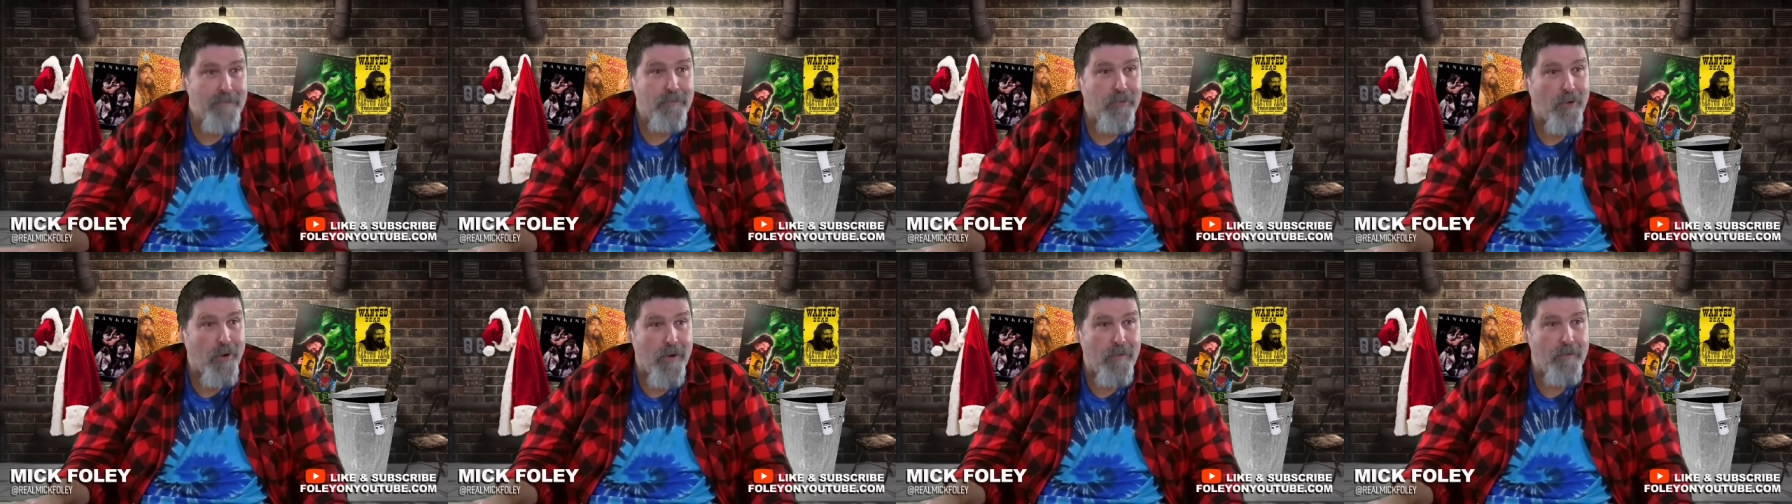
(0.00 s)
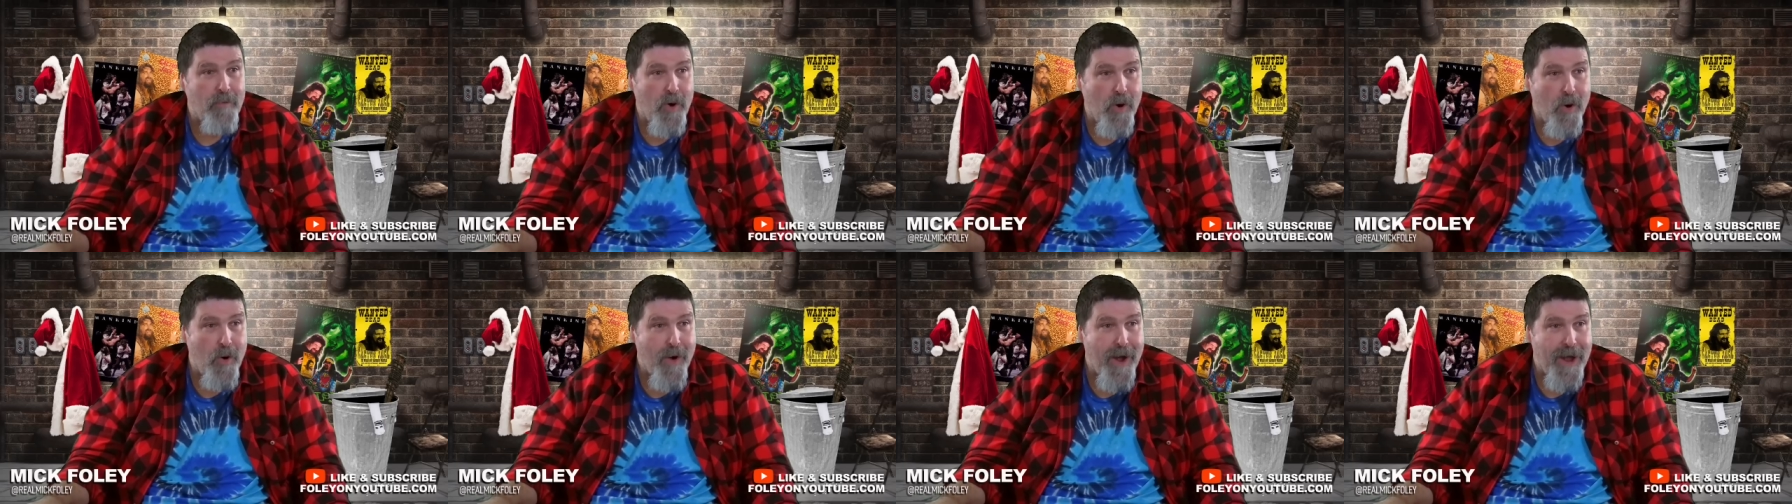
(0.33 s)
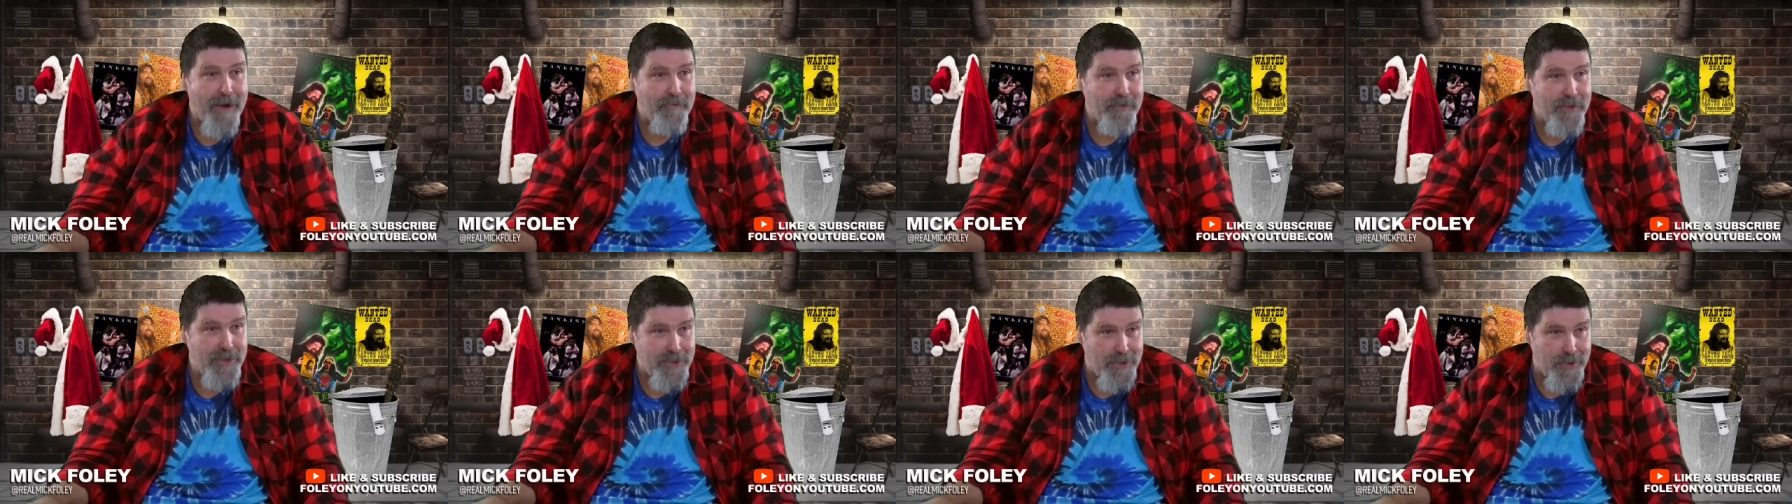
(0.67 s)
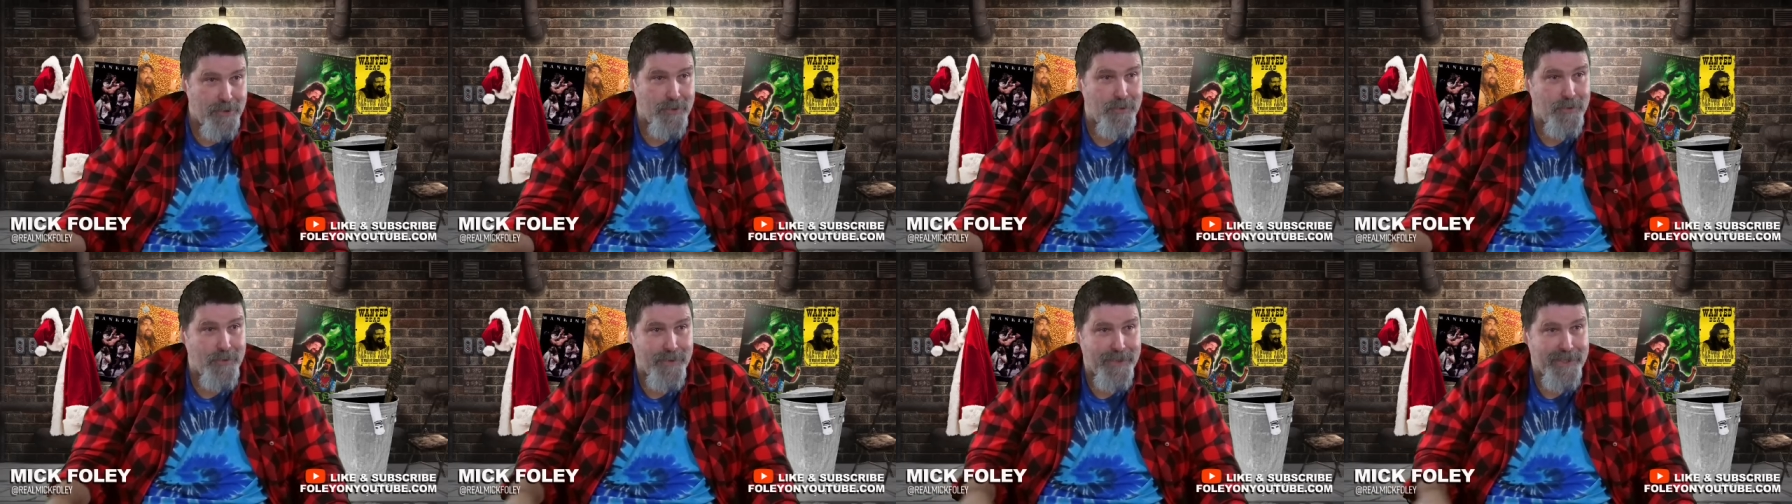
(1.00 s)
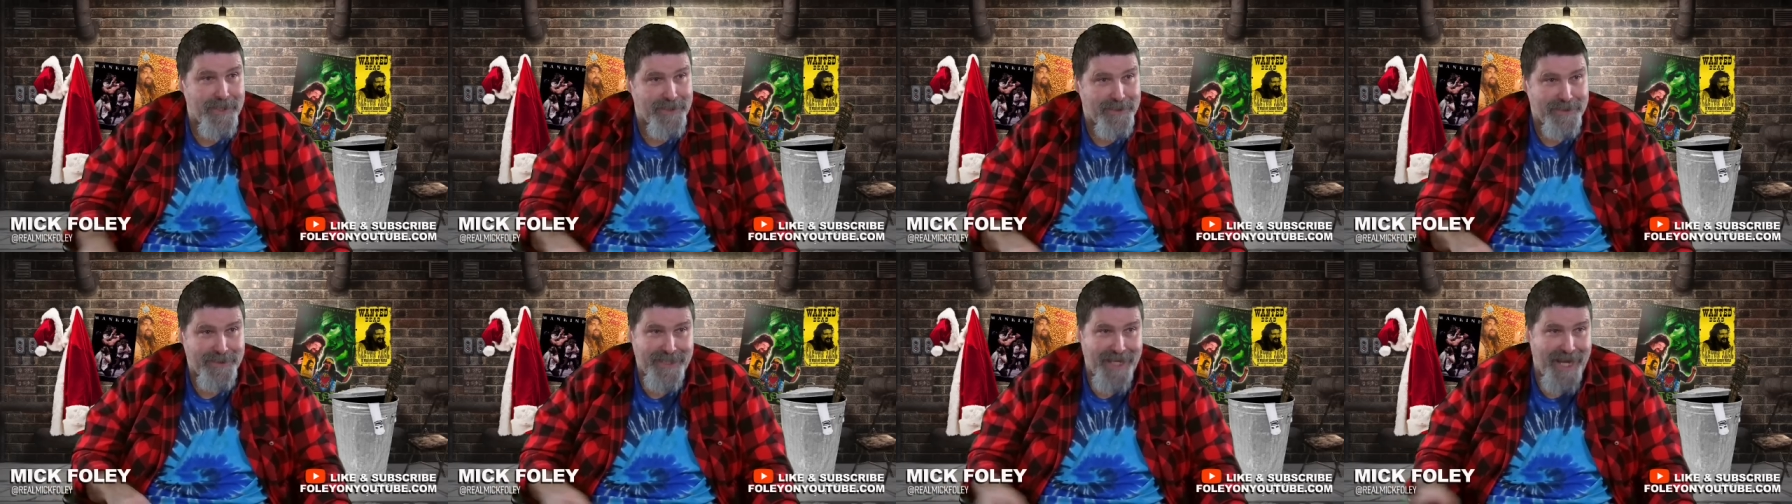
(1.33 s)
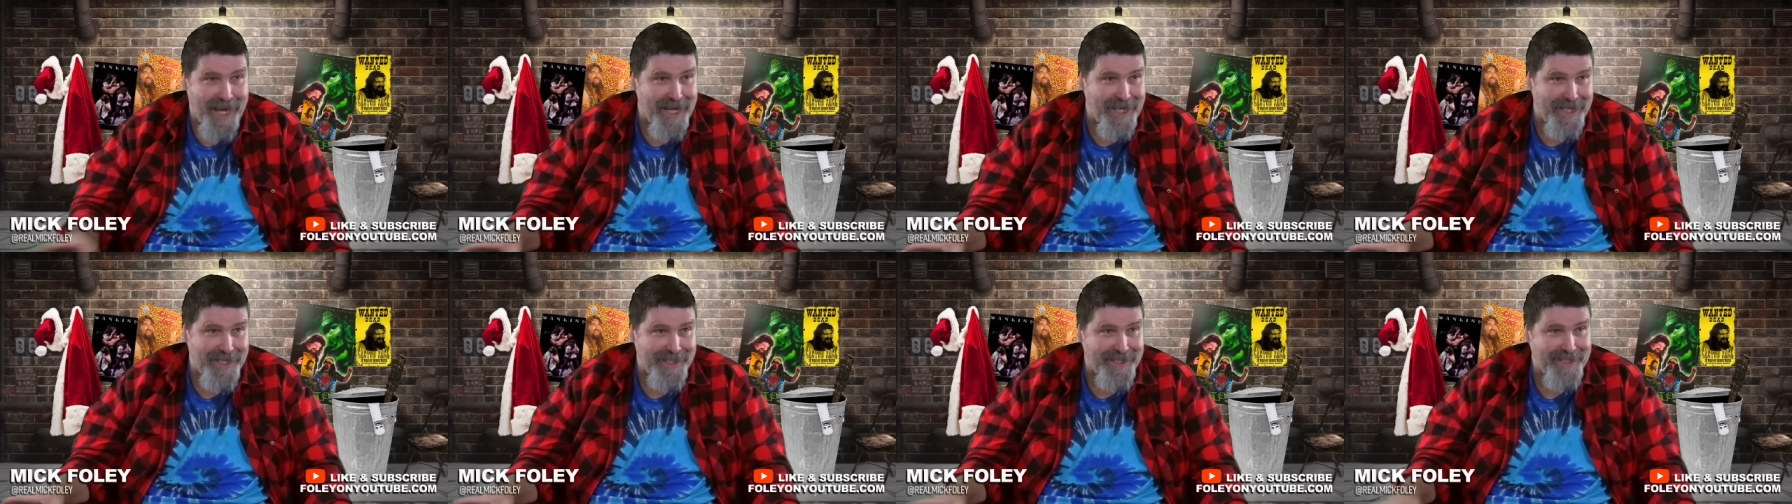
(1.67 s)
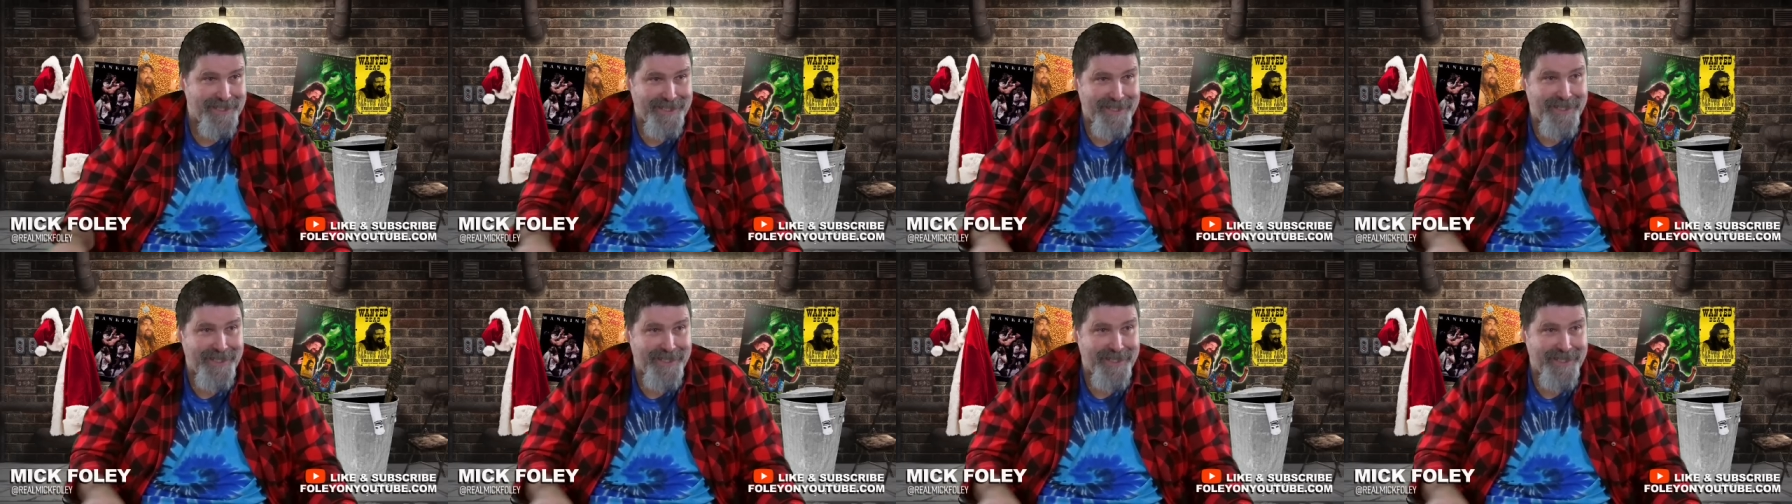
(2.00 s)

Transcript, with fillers: promo I would do and extend.